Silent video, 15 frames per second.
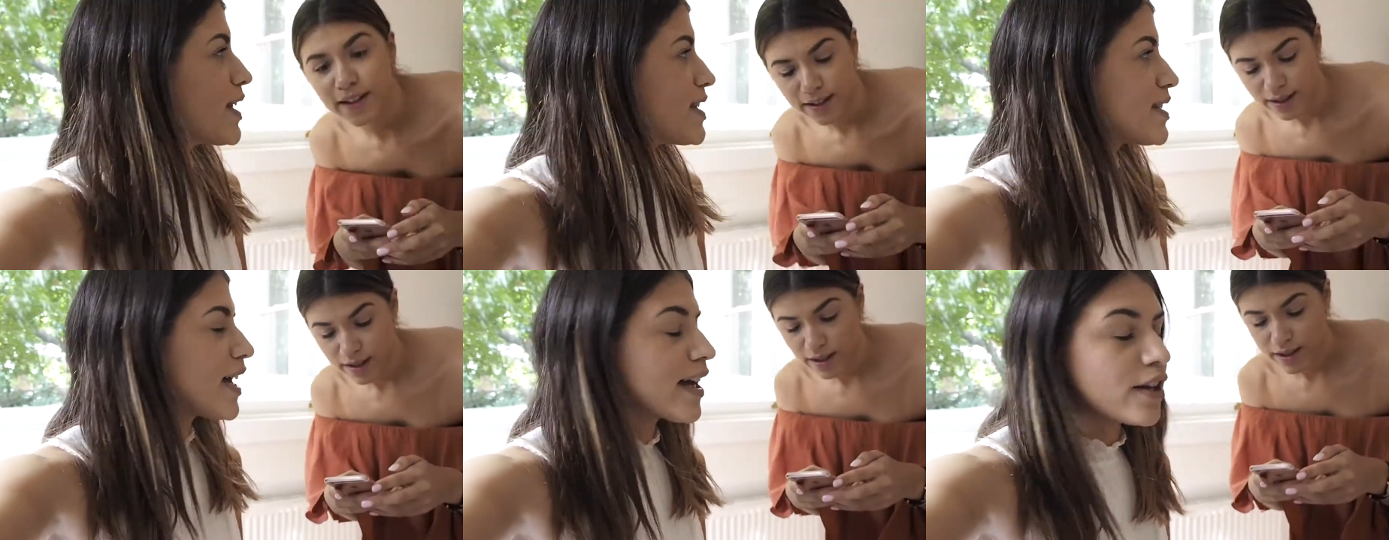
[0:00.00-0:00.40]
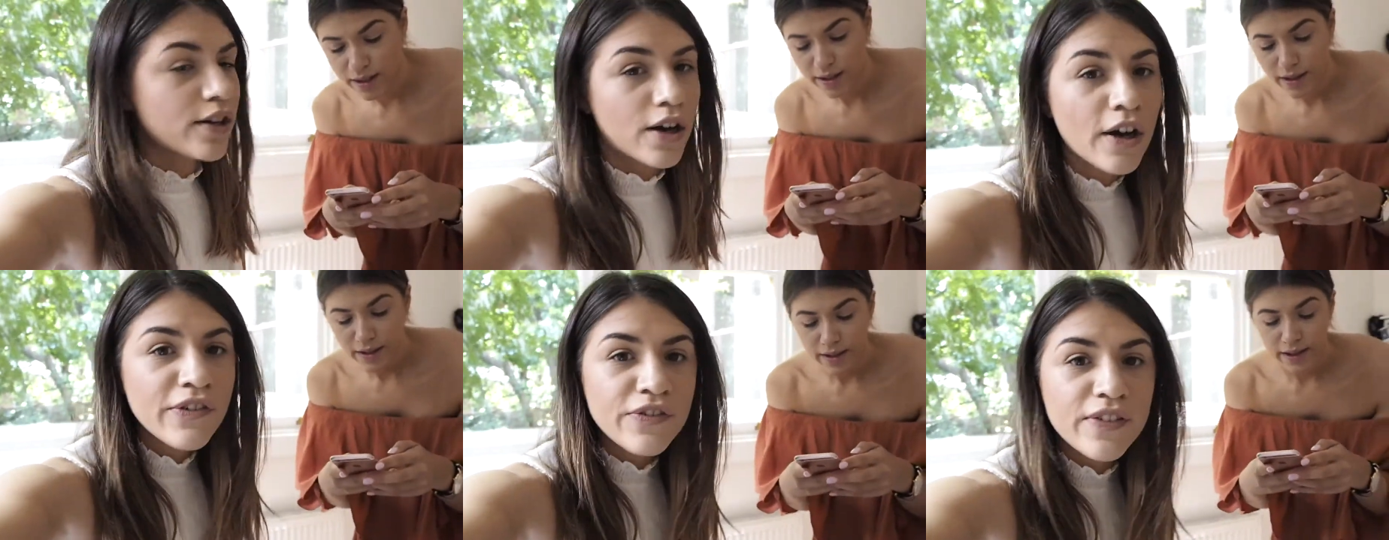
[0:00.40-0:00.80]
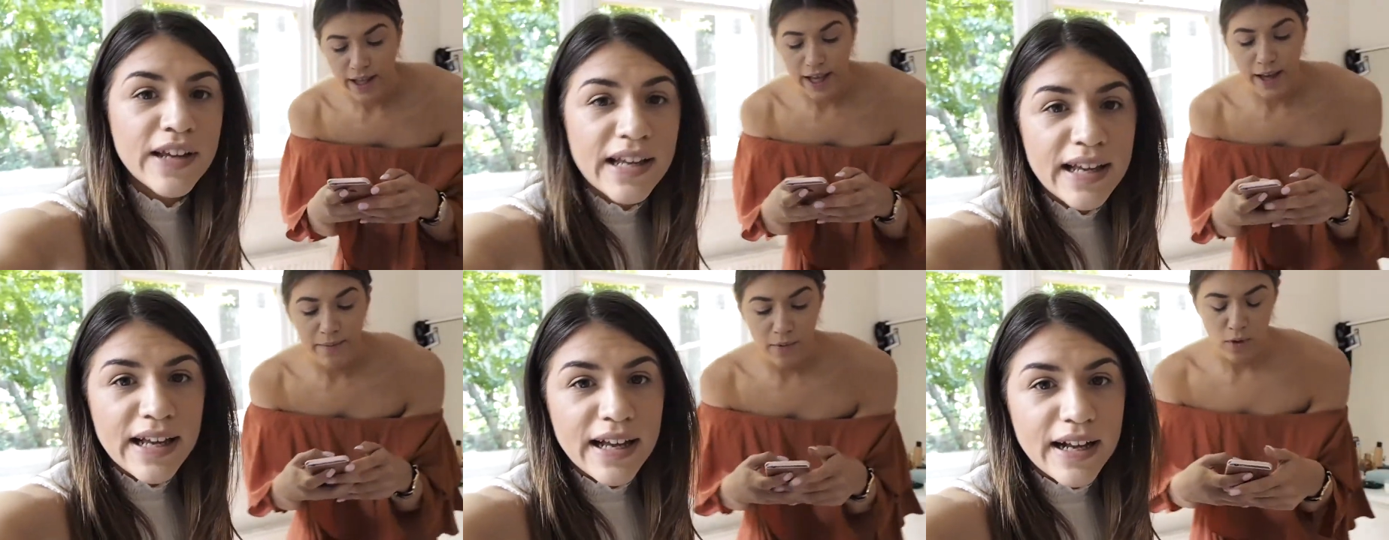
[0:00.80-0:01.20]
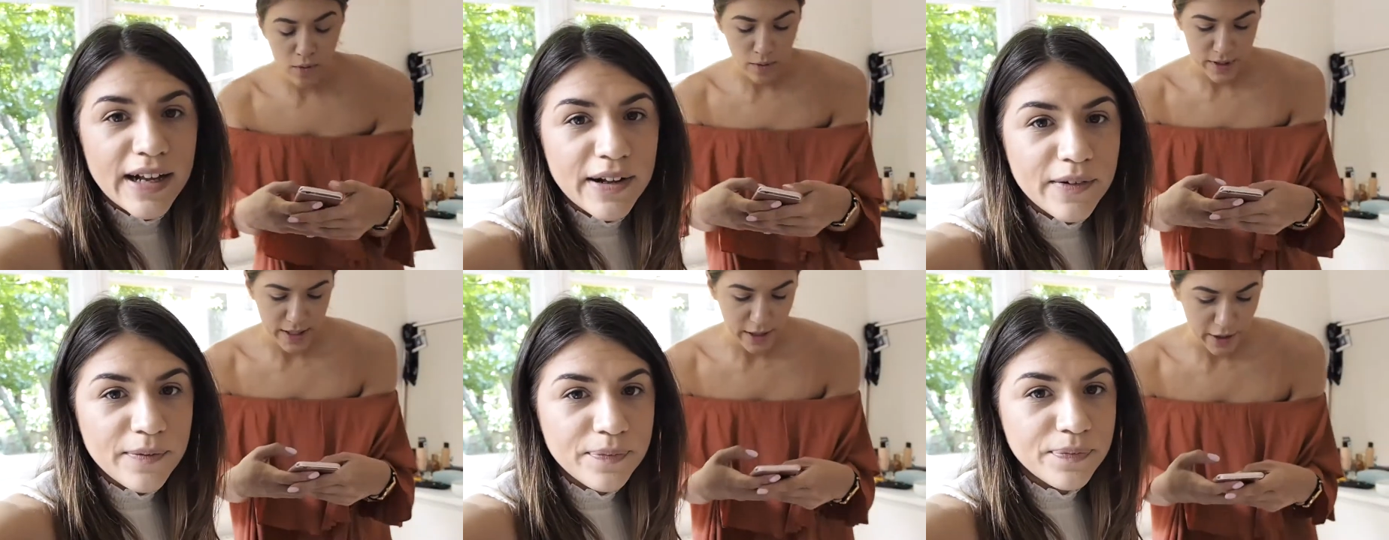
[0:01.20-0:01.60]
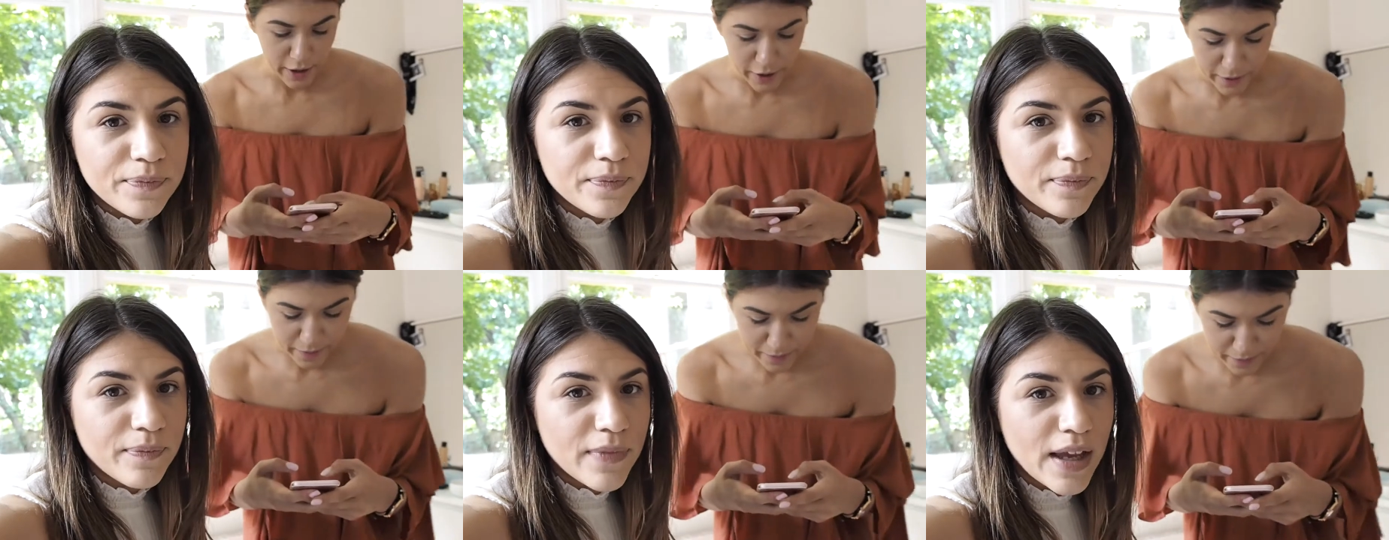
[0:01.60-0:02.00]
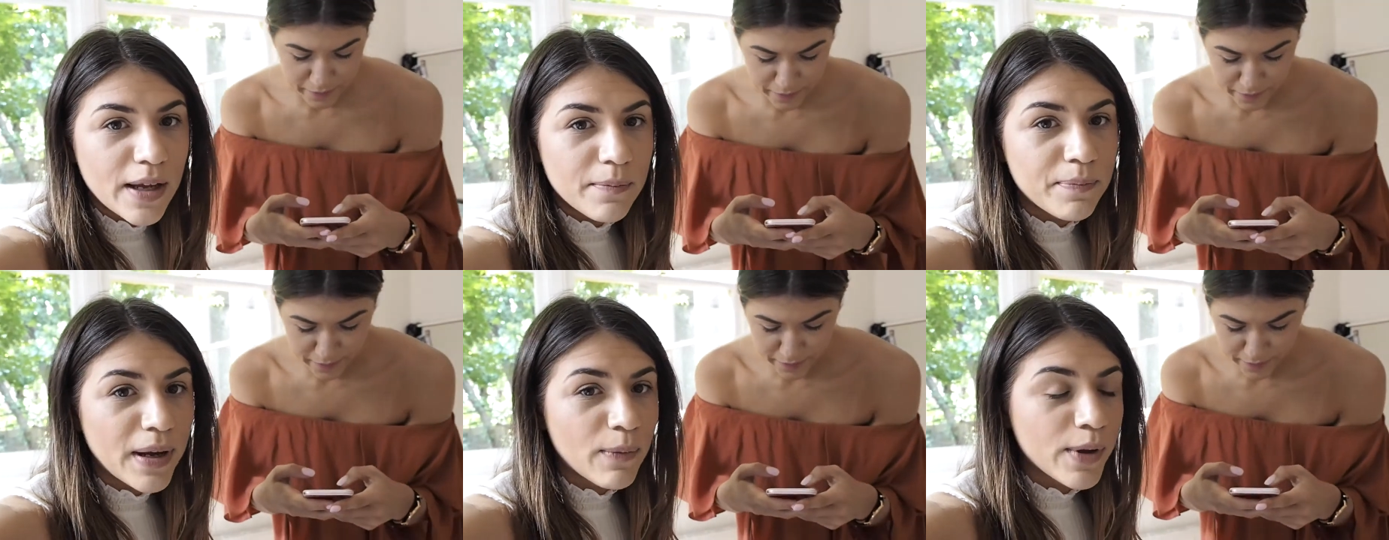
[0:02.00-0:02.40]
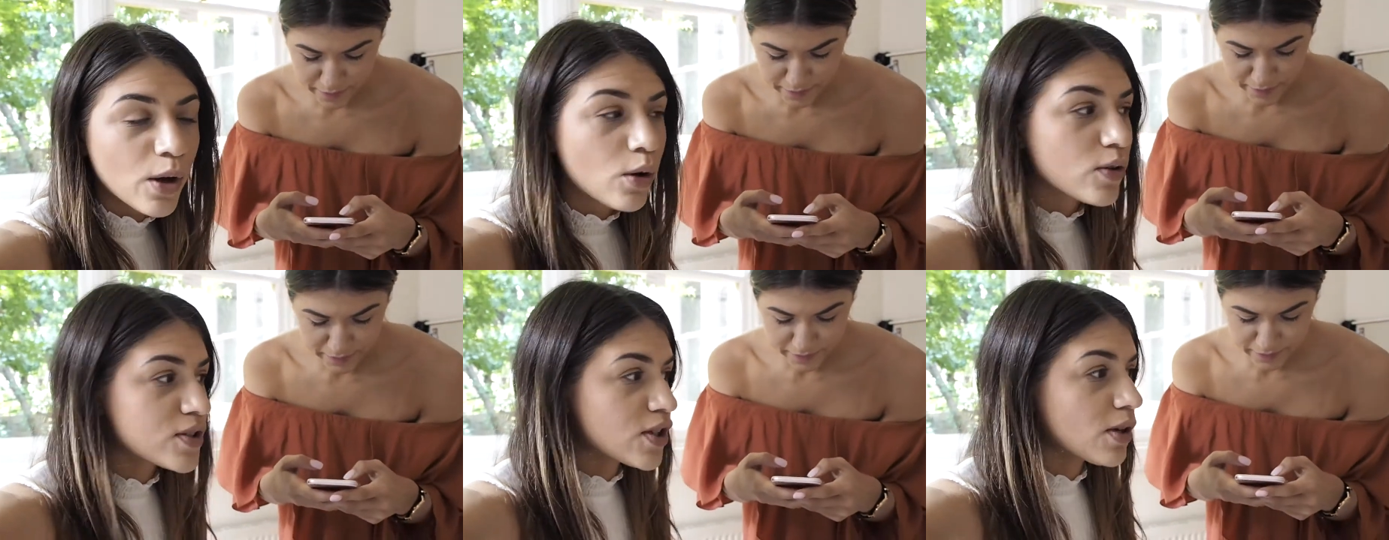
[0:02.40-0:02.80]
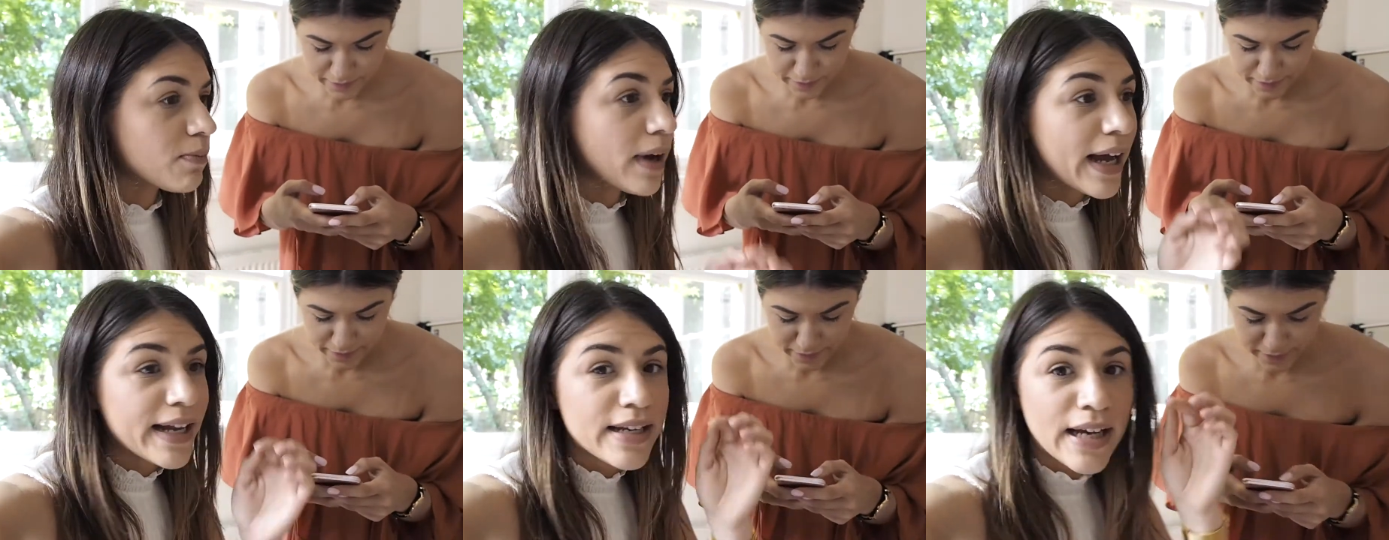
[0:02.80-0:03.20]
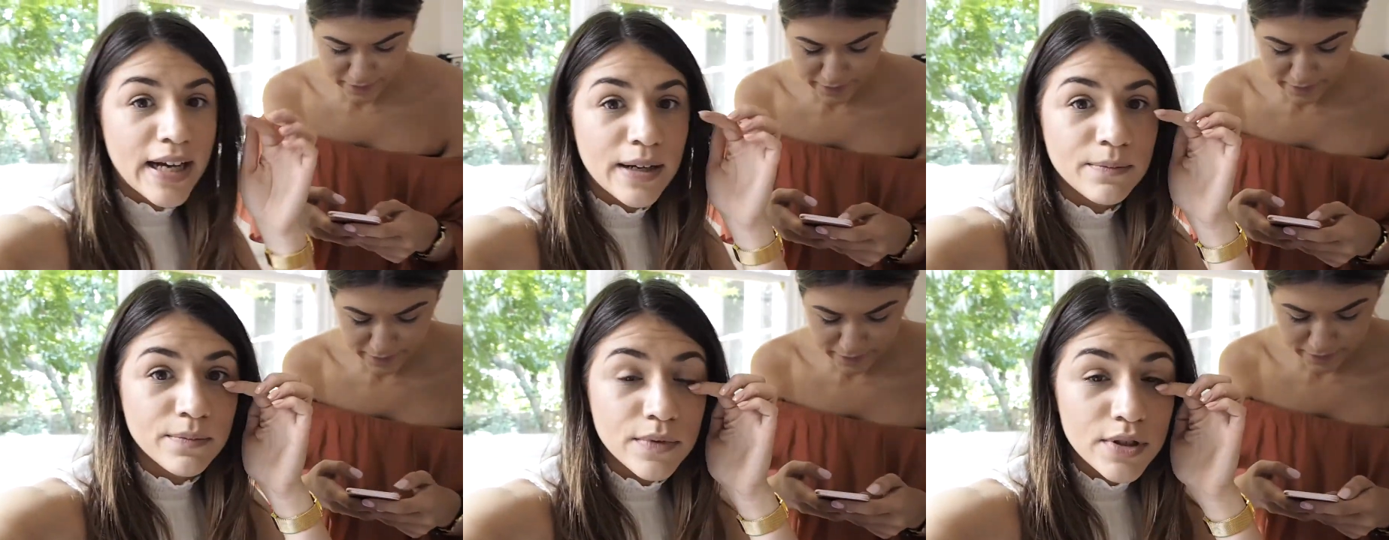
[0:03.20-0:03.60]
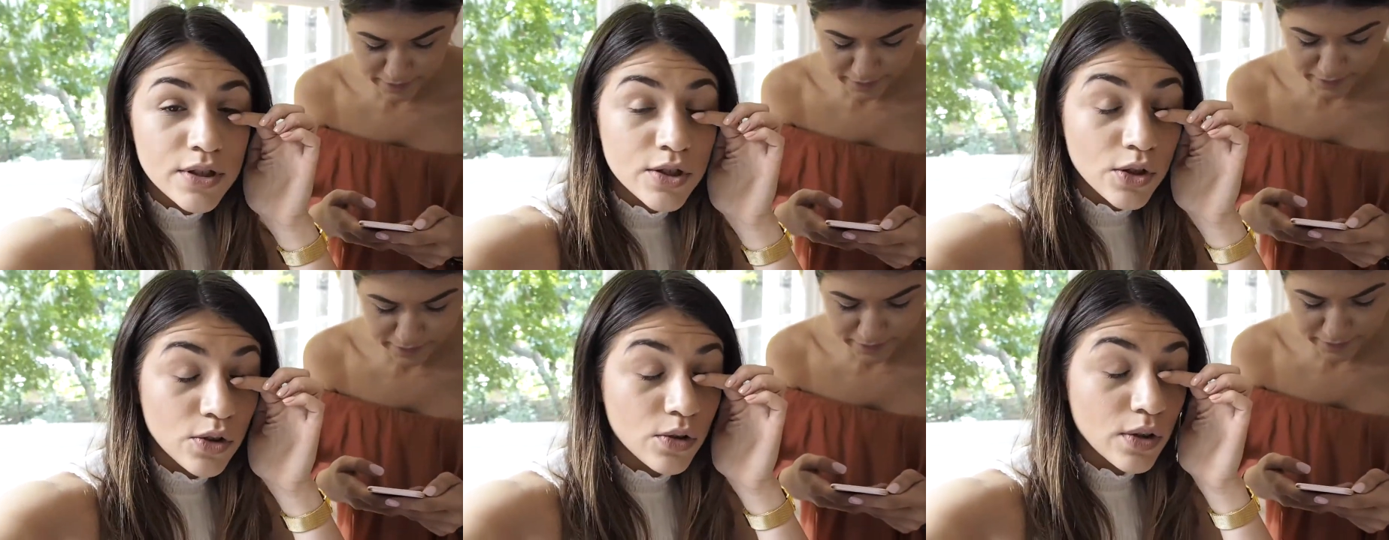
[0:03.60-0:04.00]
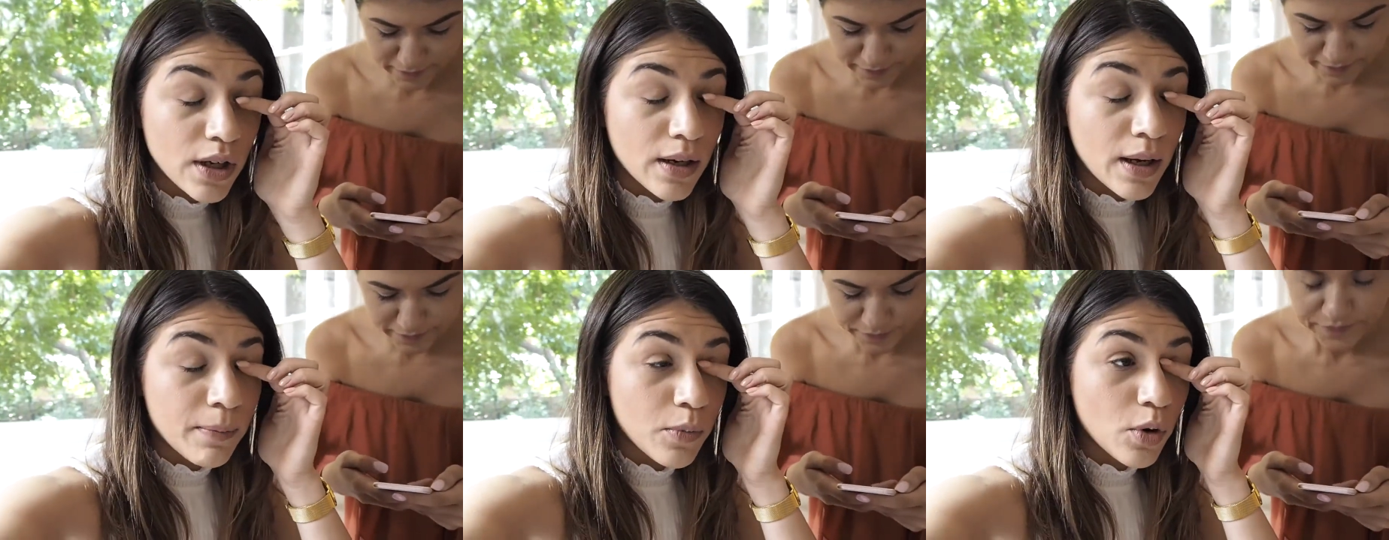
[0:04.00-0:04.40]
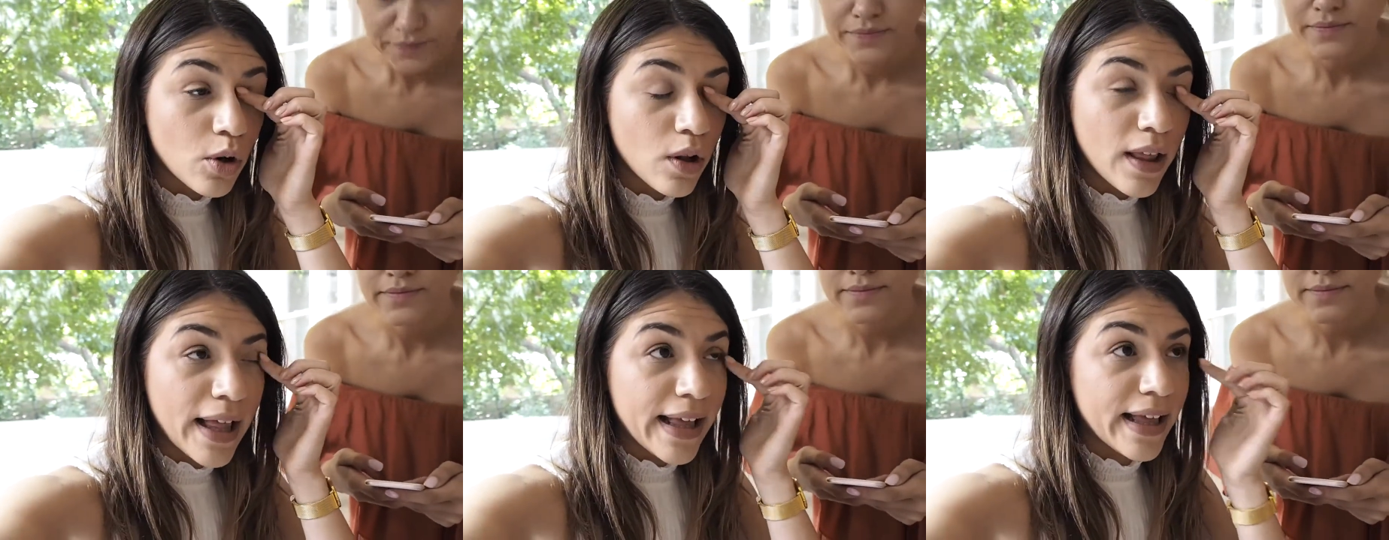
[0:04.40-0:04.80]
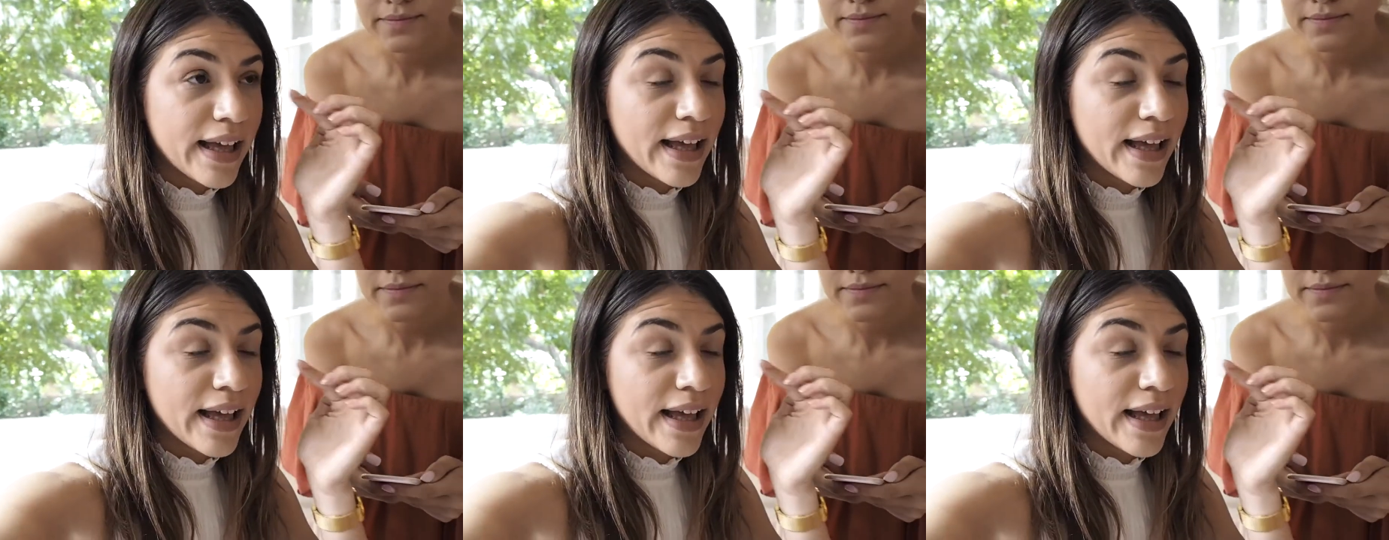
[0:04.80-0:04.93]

Speaker 1: to start it off. Yeah. Oh, C/MEO. But we also might do a more like